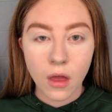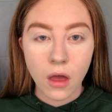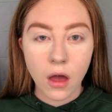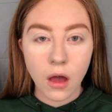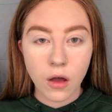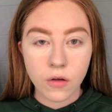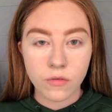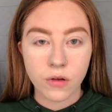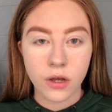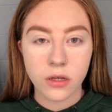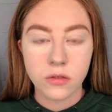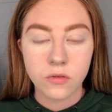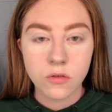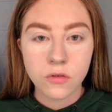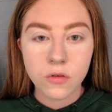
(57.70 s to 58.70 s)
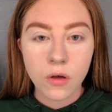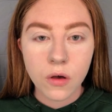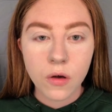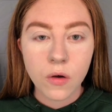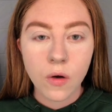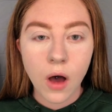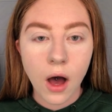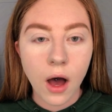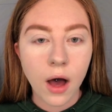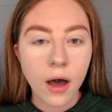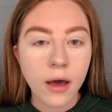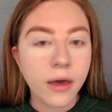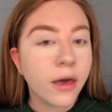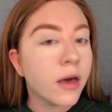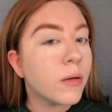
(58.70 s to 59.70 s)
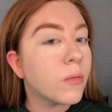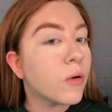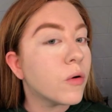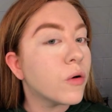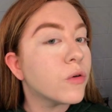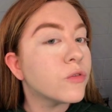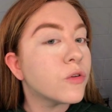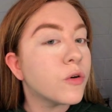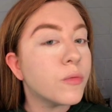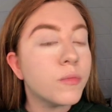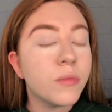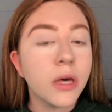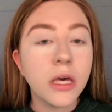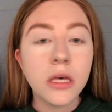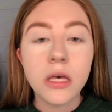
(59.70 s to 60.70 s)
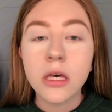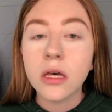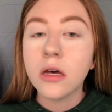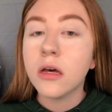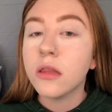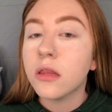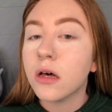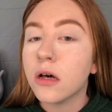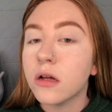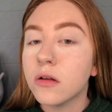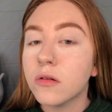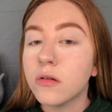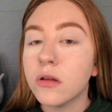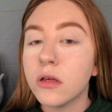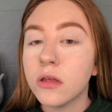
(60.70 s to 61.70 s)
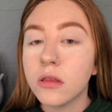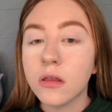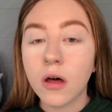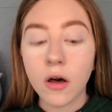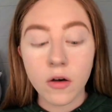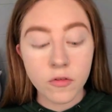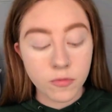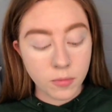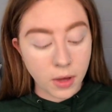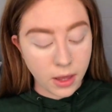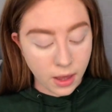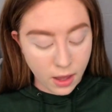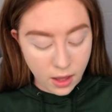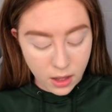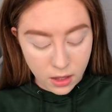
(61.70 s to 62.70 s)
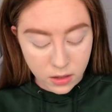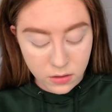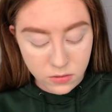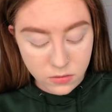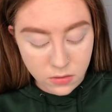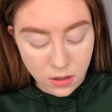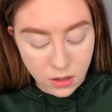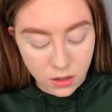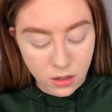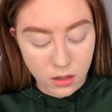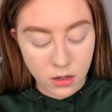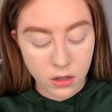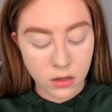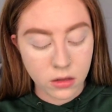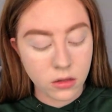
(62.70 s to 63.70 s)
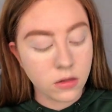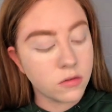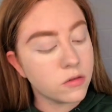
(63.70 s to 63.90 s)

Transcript: Alright, so I am also baking the underneath of my eyes, and this